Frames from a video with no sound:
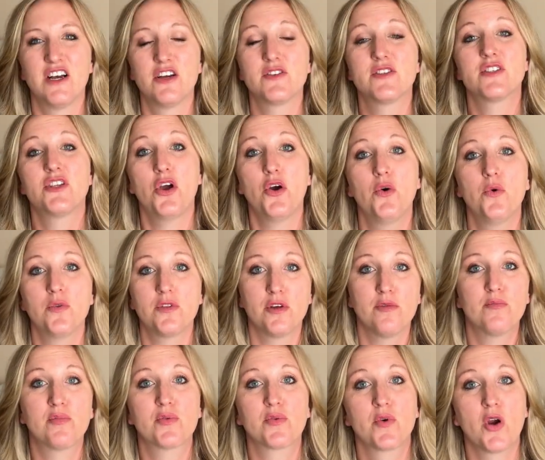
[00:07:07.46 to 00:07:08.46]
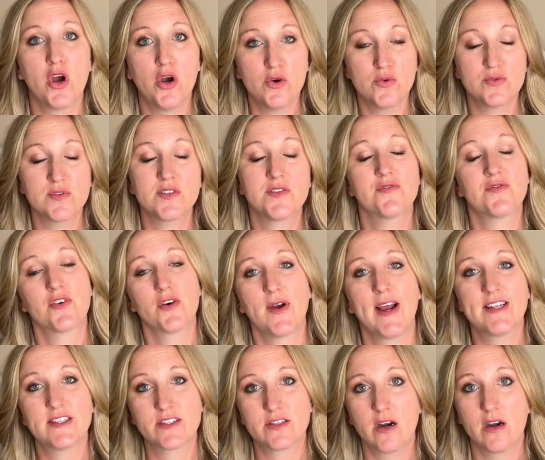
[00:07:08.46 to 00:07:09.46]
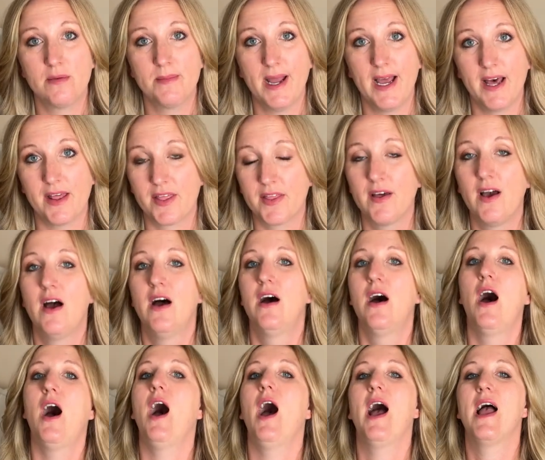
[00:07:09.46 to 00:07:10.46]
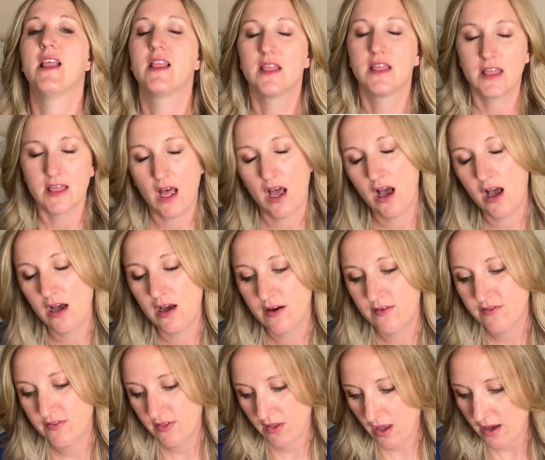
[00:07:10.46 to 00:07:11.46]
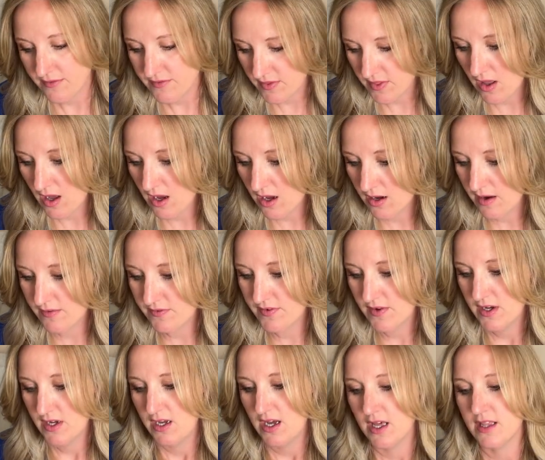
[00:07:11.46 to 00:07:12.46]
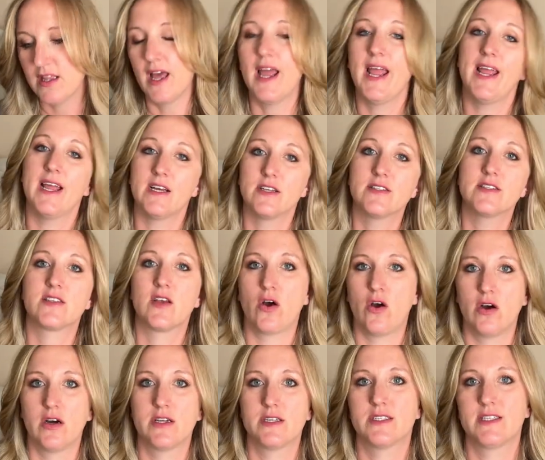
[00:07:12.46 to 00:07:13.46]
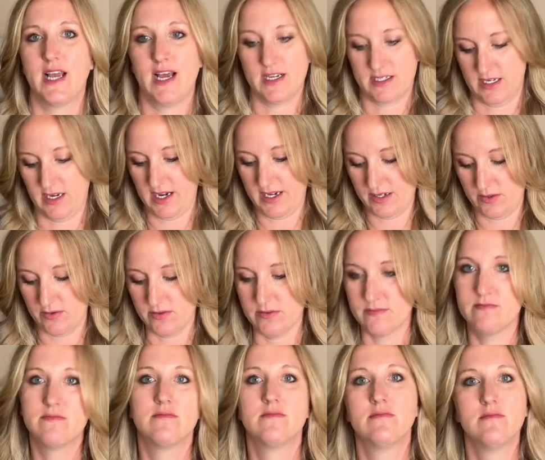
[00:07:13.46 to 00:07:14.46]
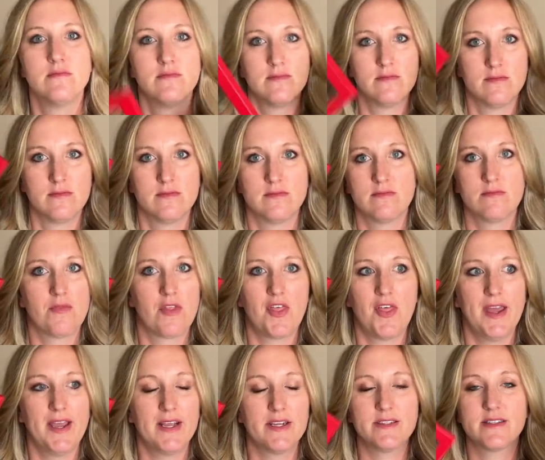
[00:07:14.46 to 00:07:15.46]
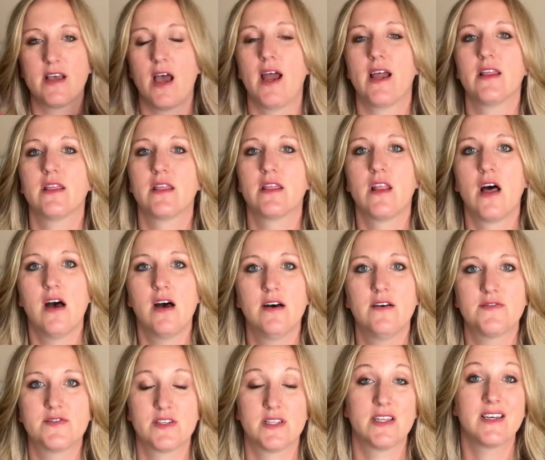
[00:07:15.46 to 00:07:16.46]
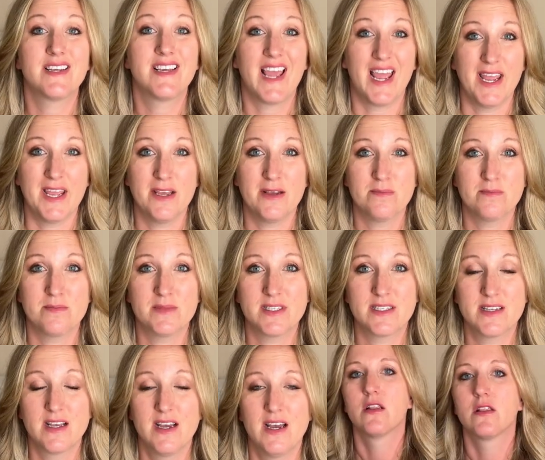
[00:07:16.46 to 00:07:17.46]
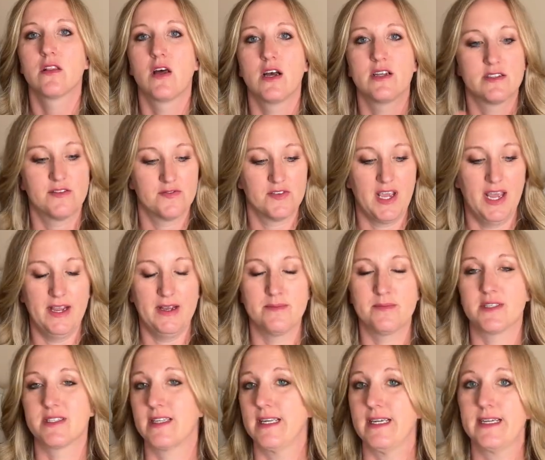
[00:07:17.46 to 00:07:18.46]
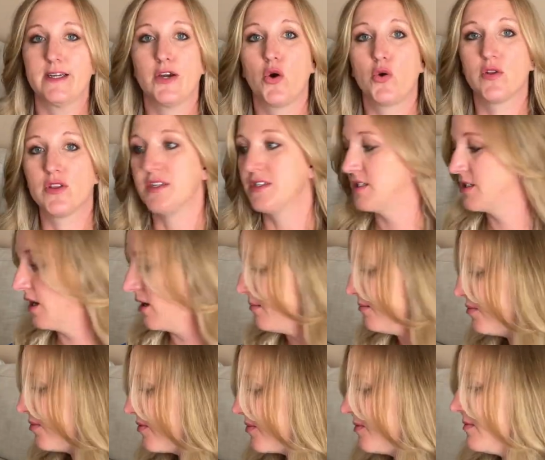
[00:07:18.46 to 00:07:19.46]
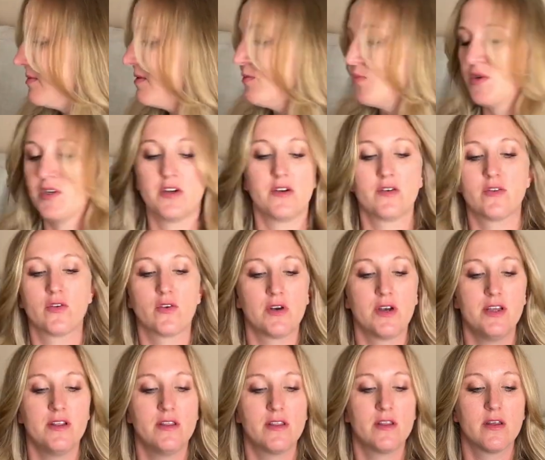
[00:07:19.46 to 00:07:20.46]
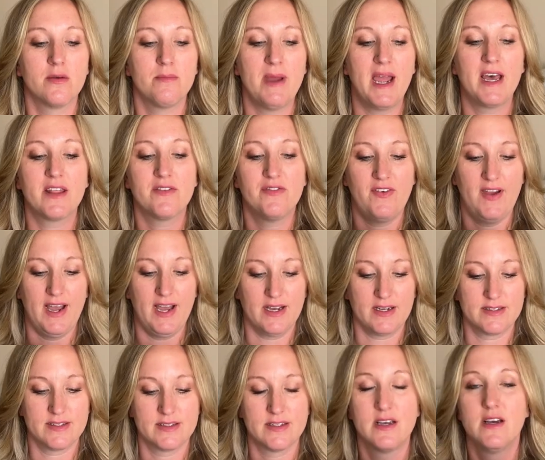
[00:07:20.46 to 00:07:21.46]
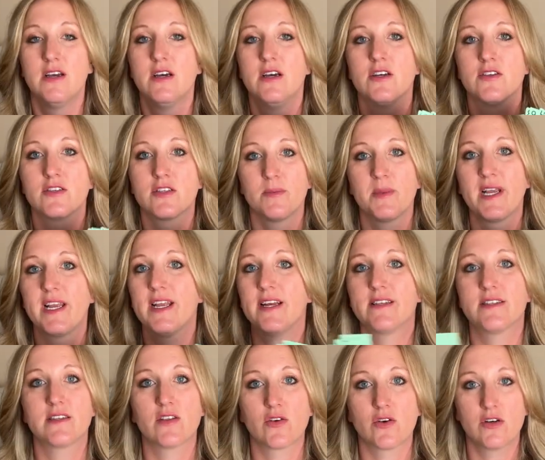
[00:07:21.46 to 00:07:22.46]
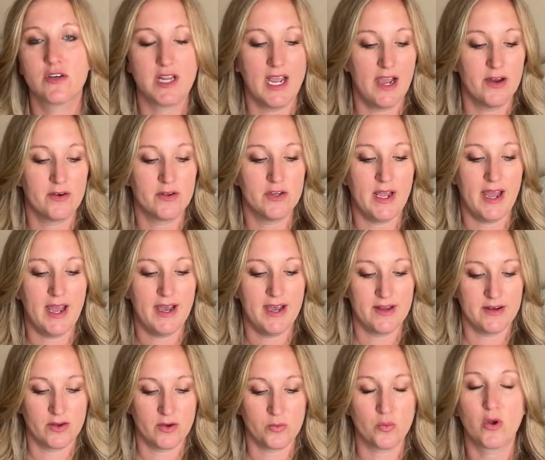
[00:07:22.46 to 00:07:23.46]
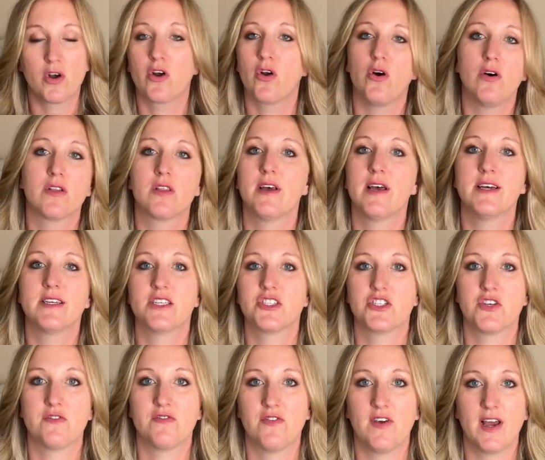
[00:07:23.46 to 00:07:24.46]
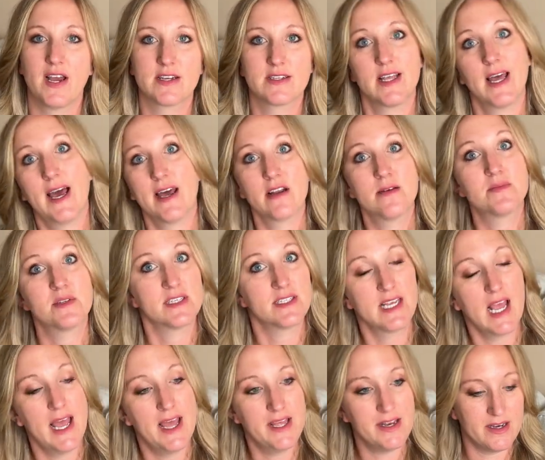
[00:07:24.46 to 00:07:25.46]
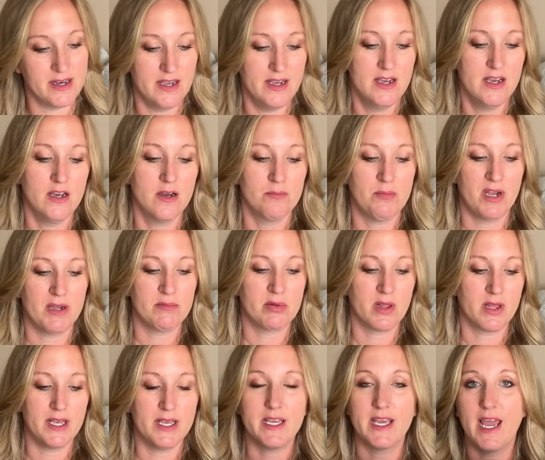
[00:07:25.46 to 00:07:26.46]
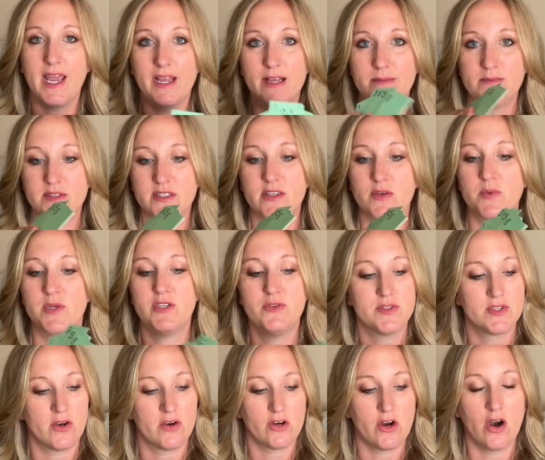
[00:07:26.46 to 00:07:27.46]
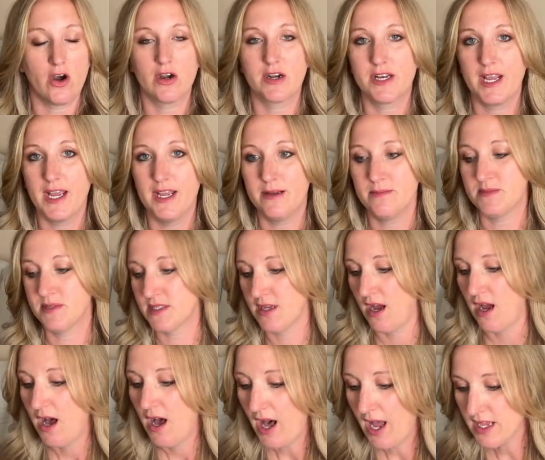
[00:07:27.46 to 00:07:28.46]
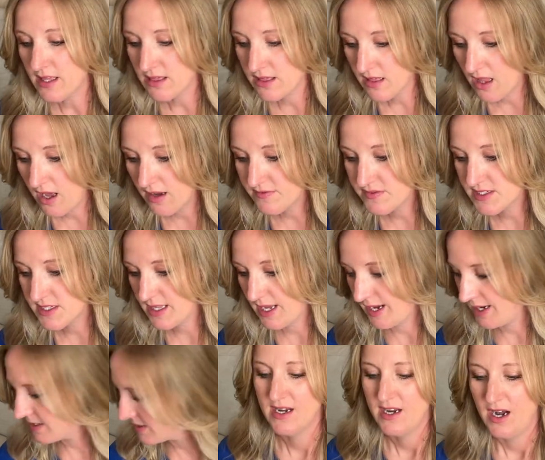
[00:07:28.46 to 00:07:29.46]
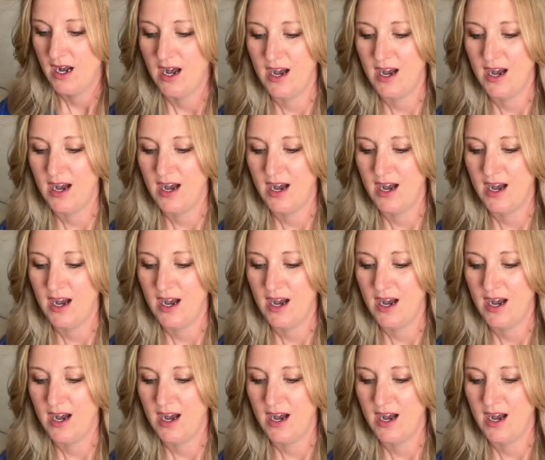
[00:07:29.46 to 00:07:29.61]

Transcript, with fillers: So the pros for Right Start Math. I love, love, love the hands-on tactile things. I loved the games. Lots of games like Go to the Dump when you're learning the math facts. So my kids learned how to add what are all the addition facts that add up to 10 by playing games. So we use our card games. I loved that.